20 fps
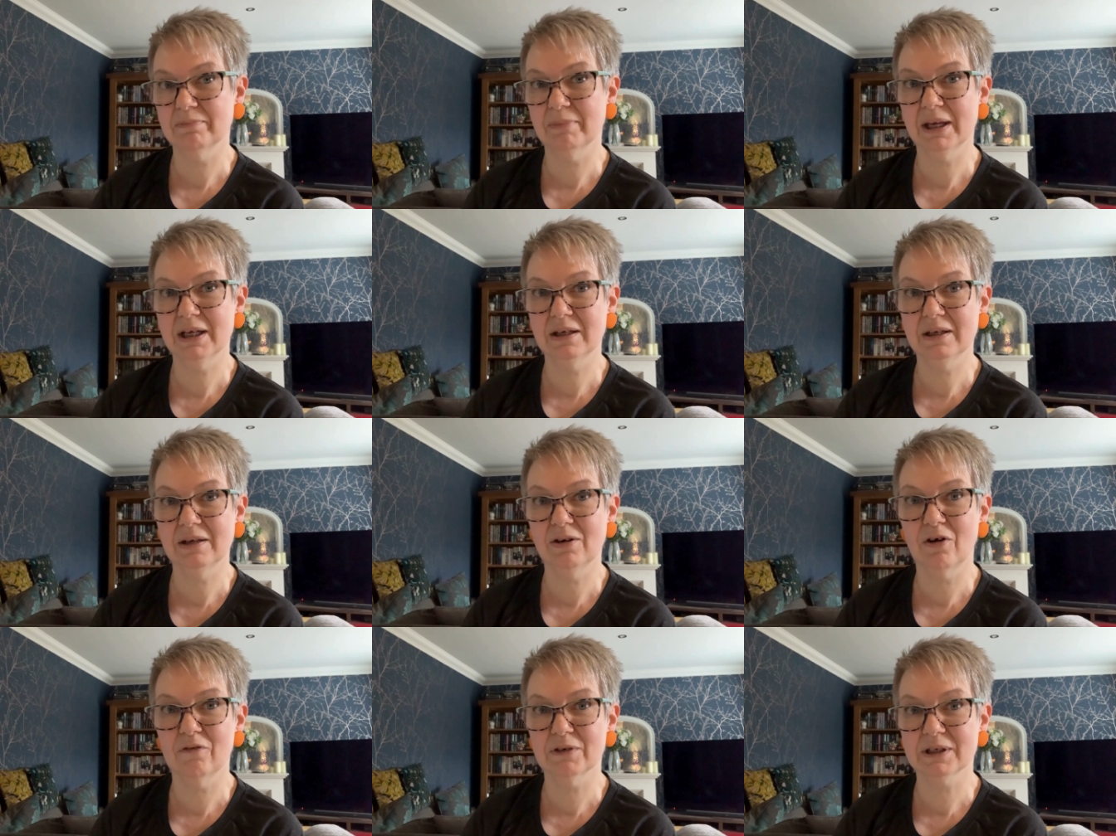
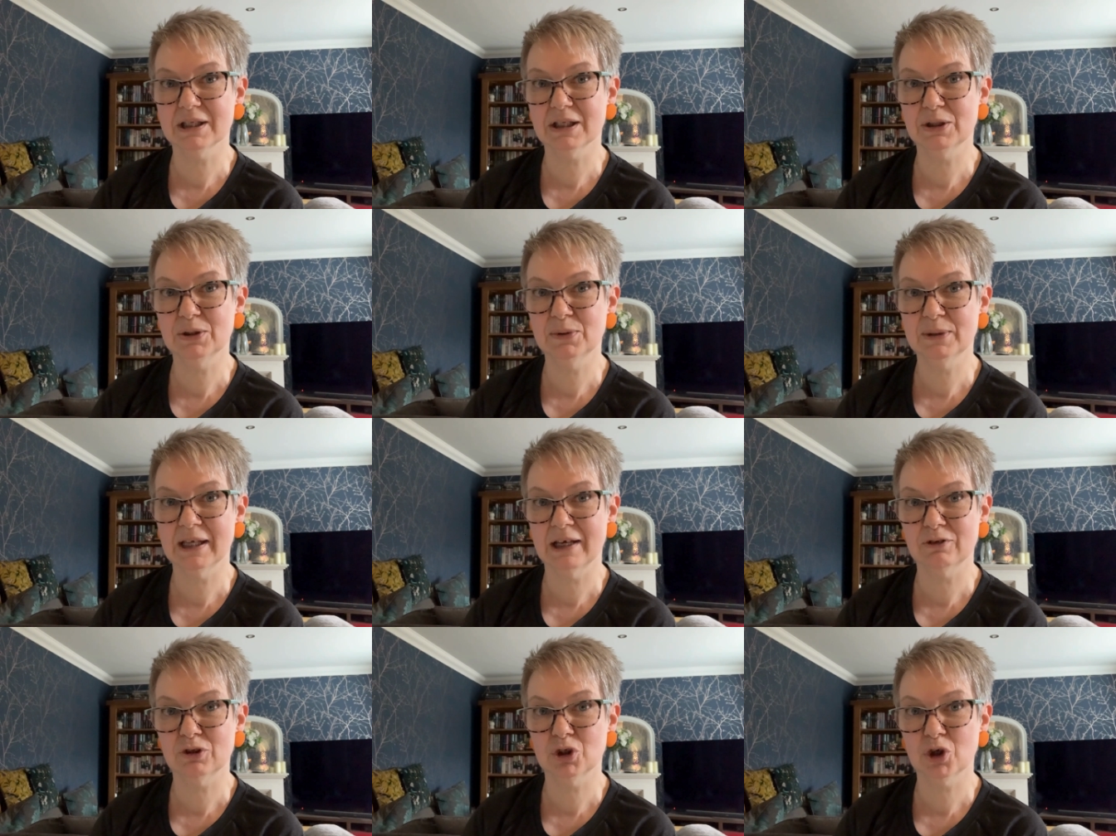many of us lose
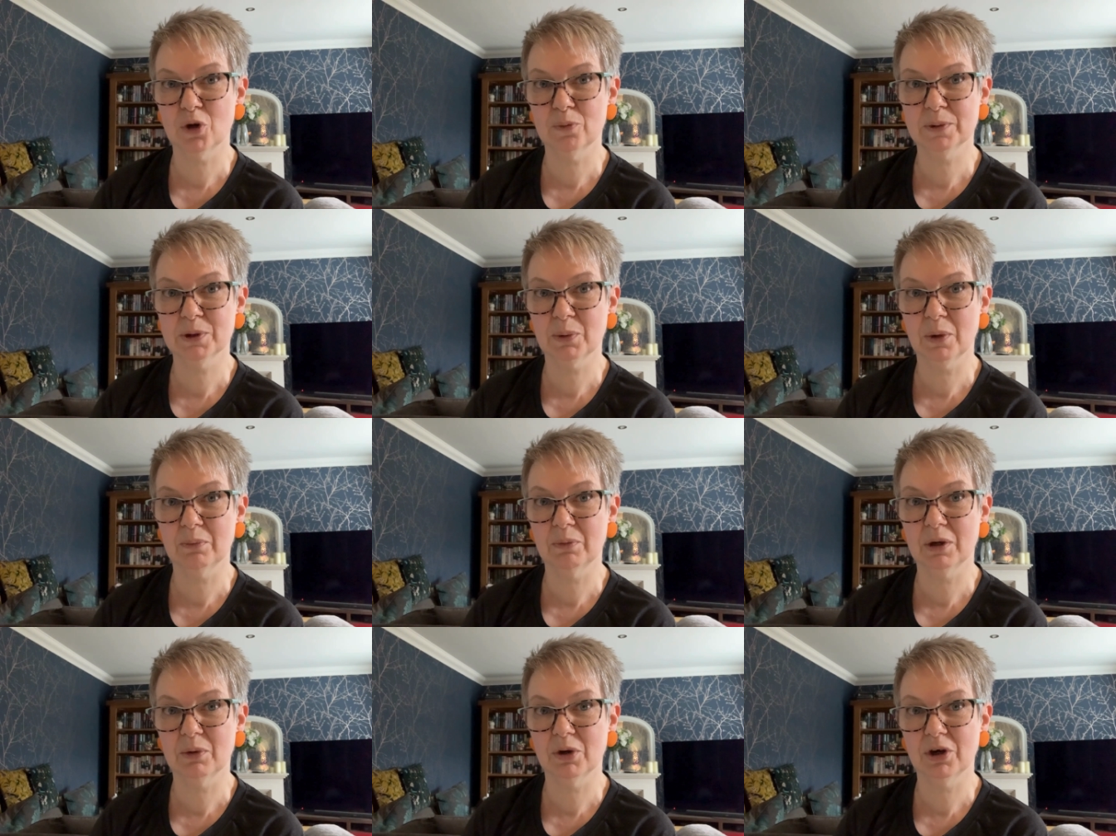our jobs
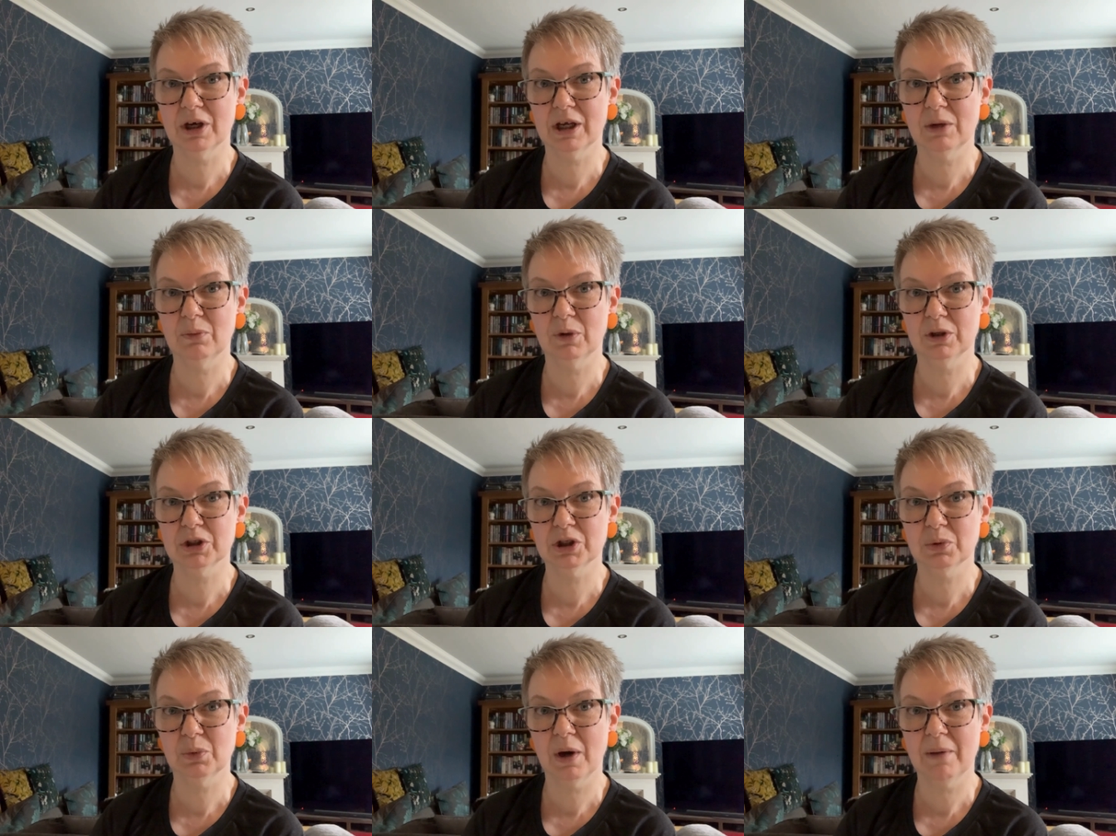when we're working
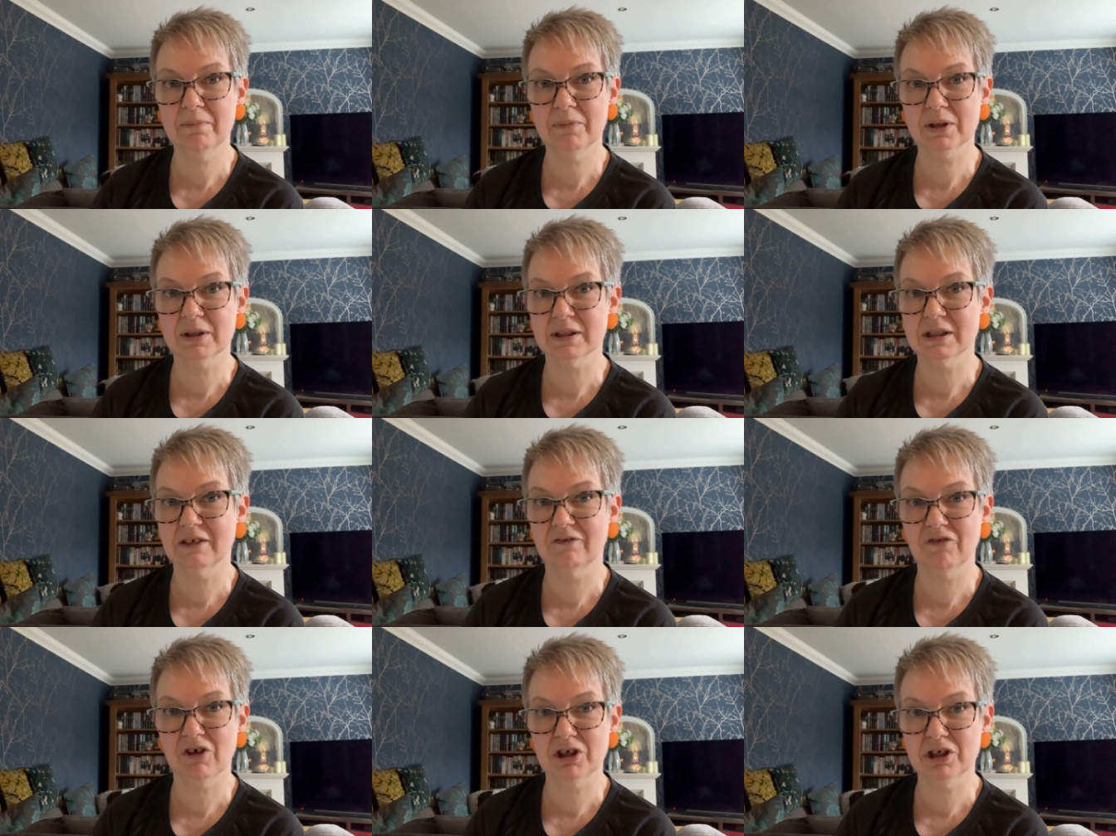one-to-one because
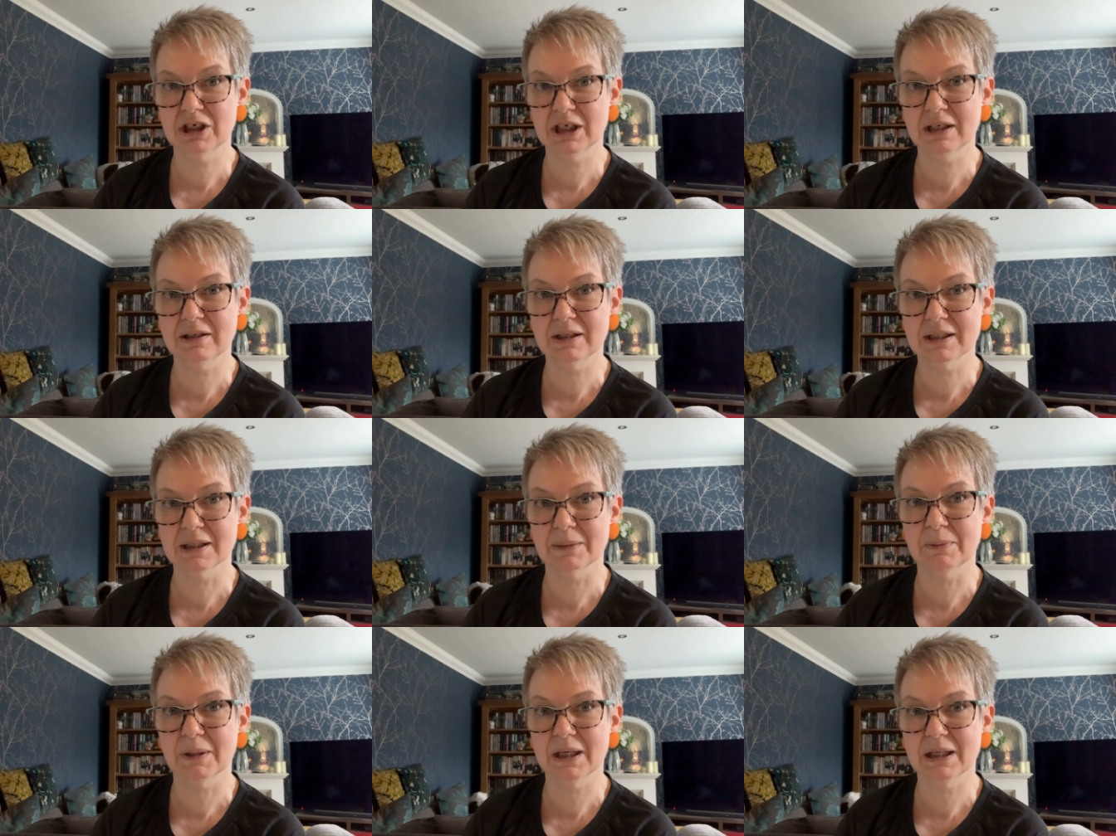the funding
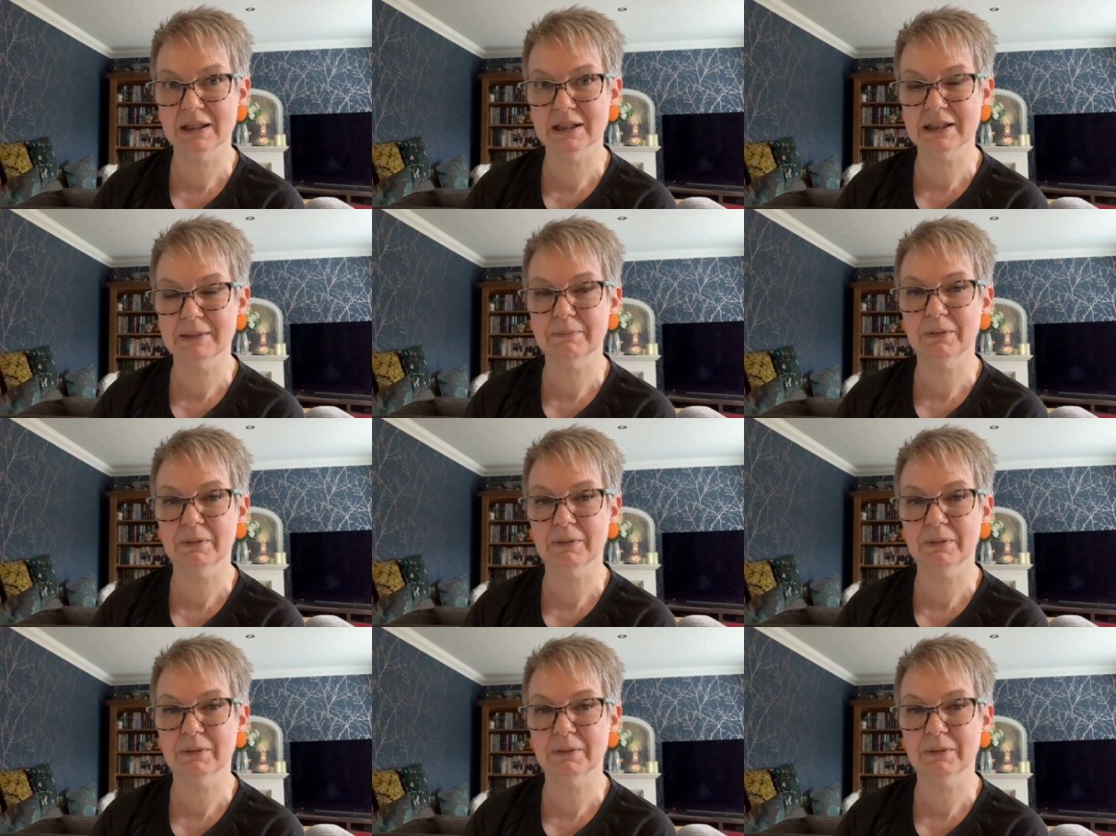disappears,